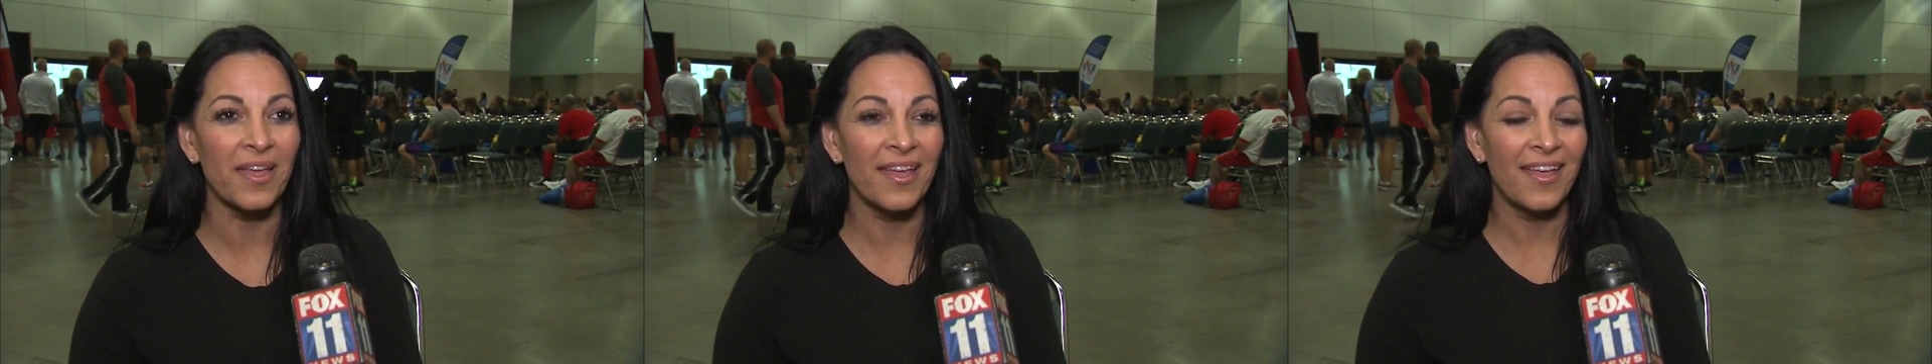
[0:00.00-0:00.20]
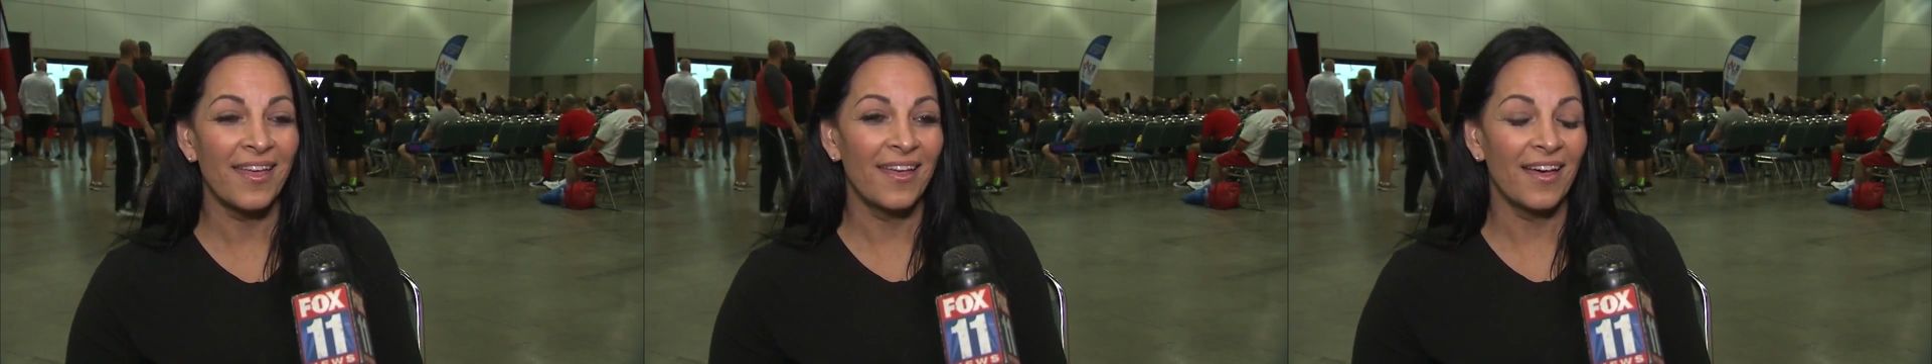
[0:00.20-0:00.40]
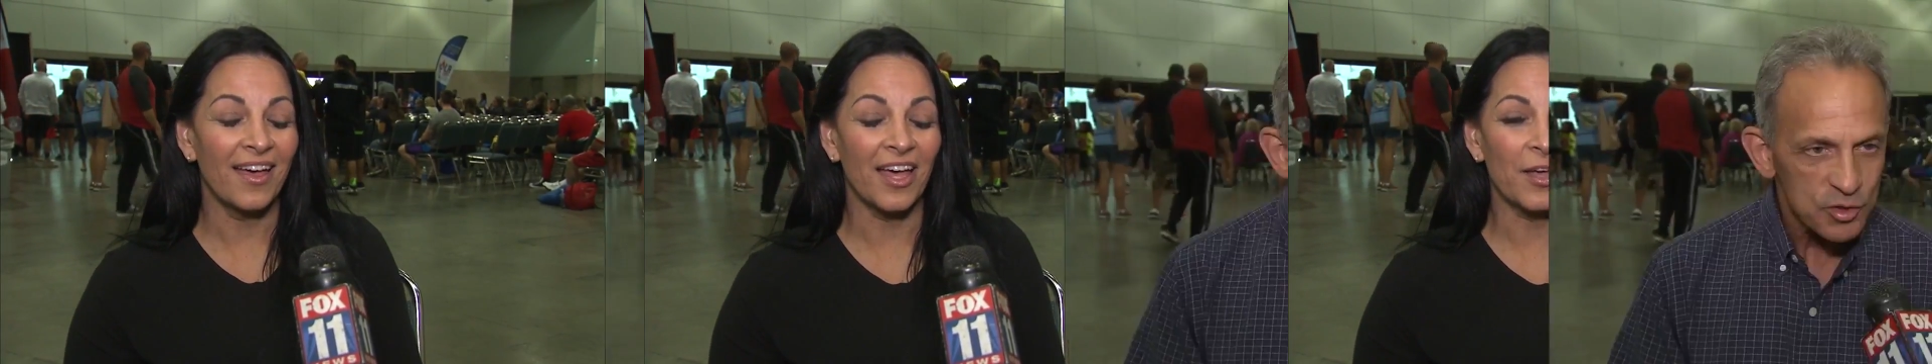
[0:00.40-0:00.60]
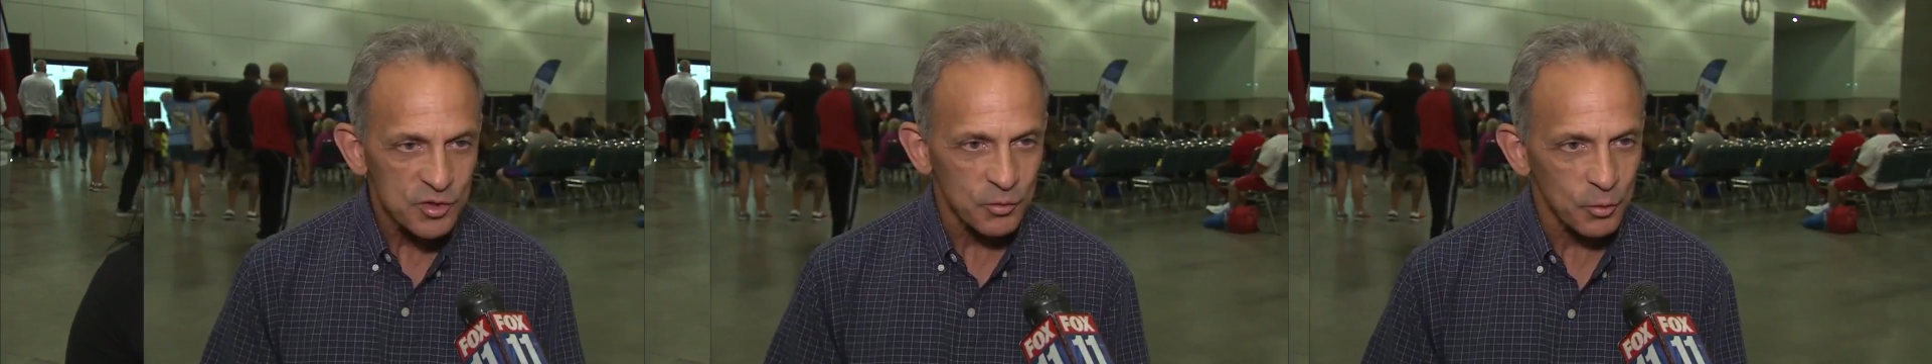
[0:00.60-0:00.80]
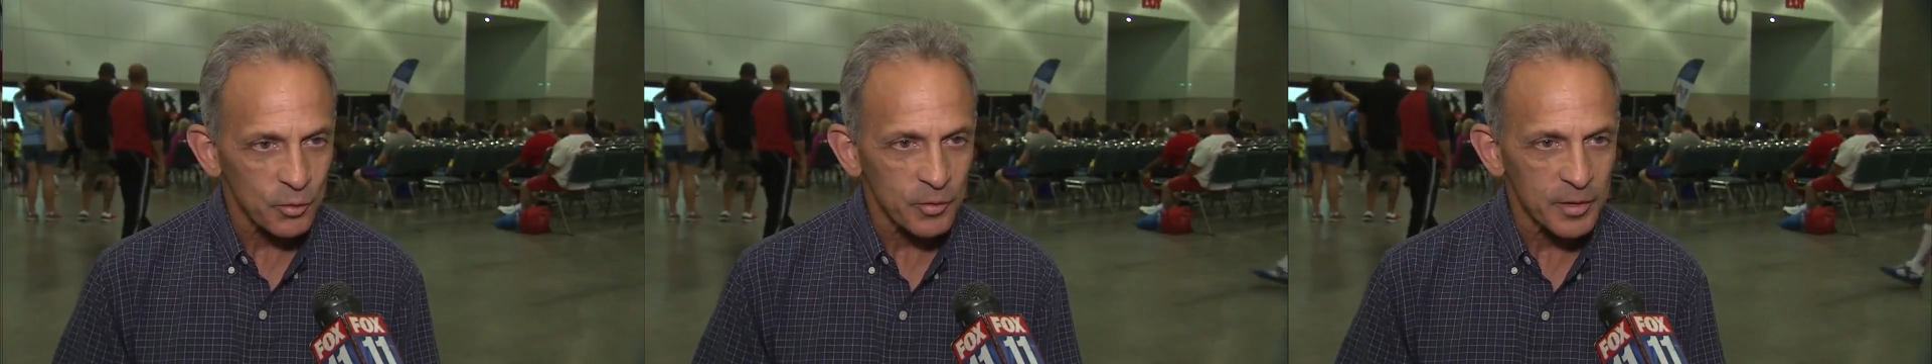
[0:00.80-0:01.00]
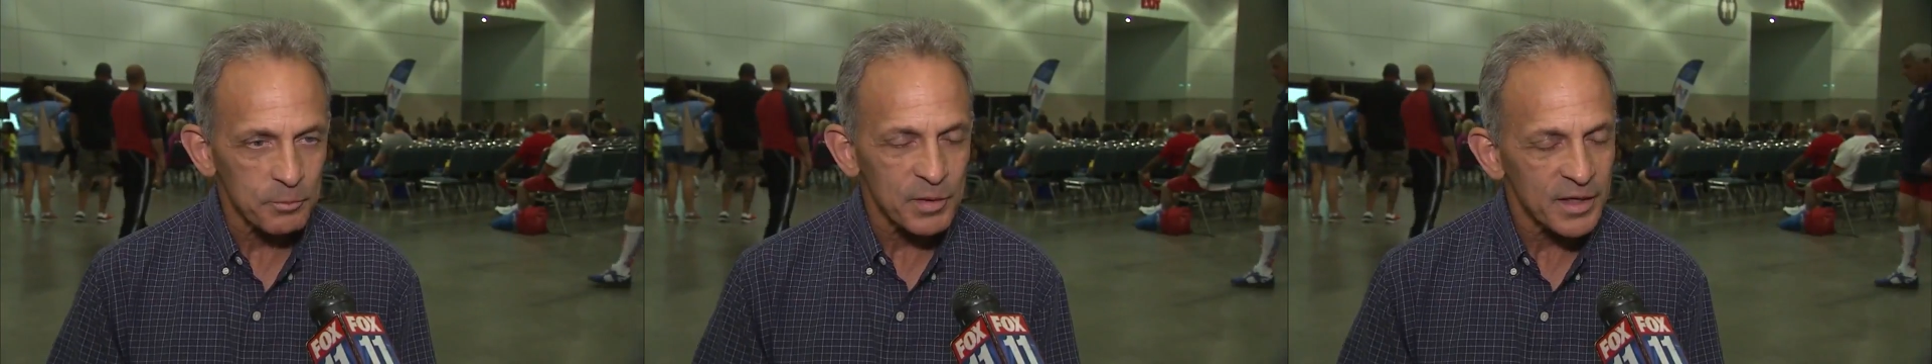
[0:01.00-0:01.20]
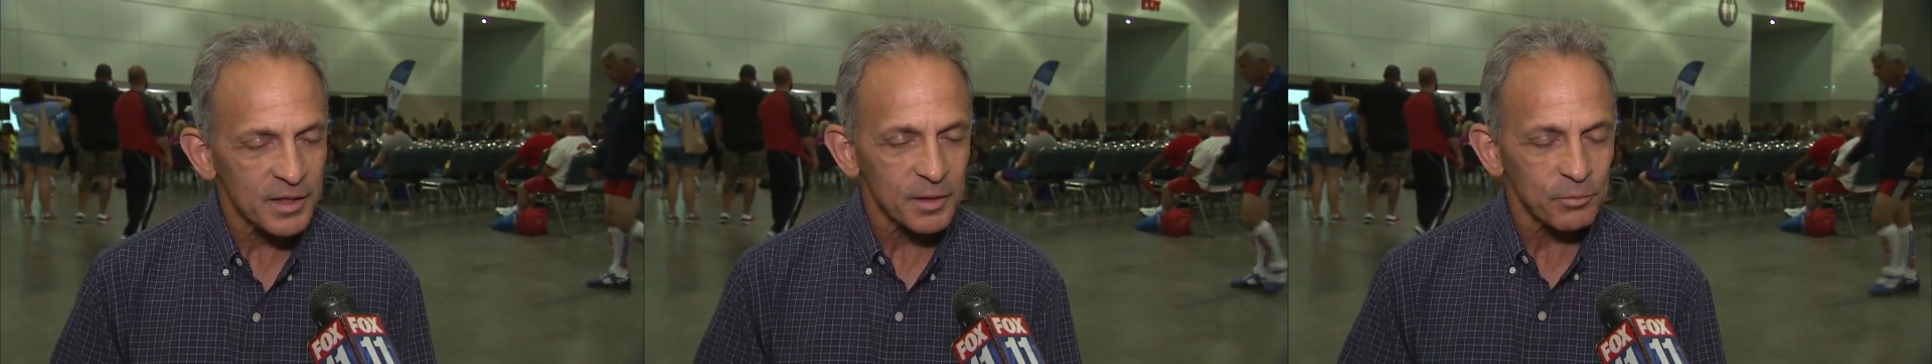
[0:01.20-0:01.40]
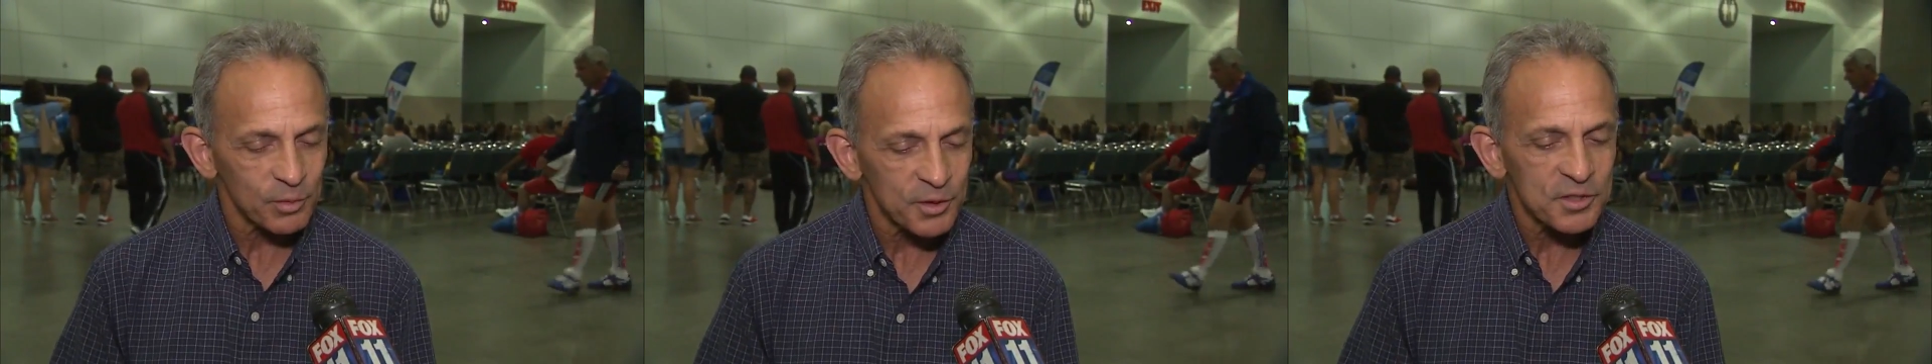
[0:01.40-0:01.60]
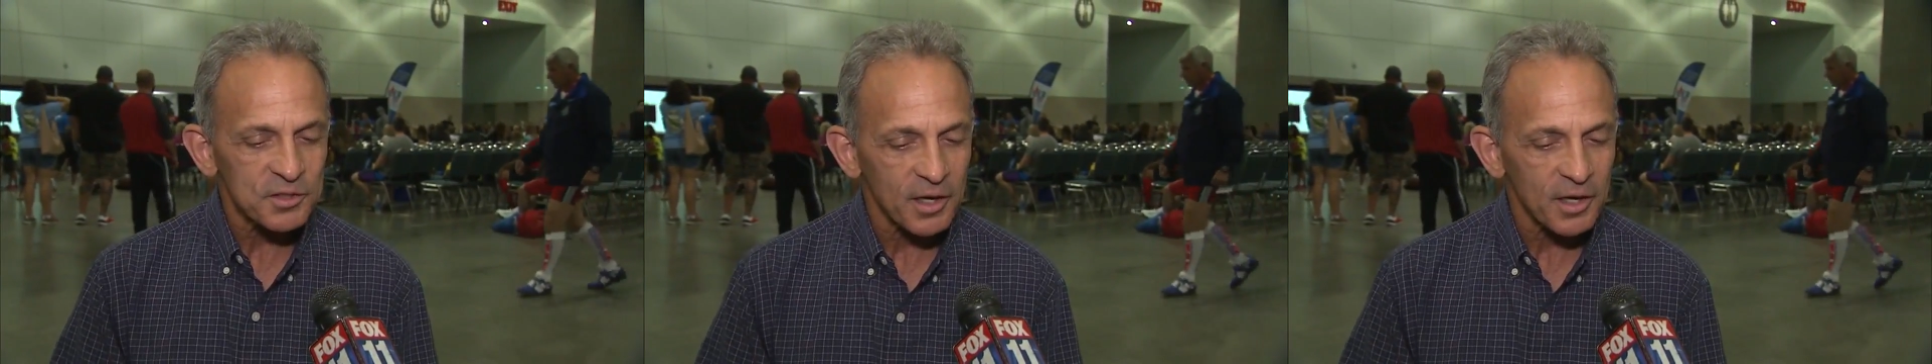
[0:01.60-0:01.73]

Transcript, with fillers: Crowe's father. Being a police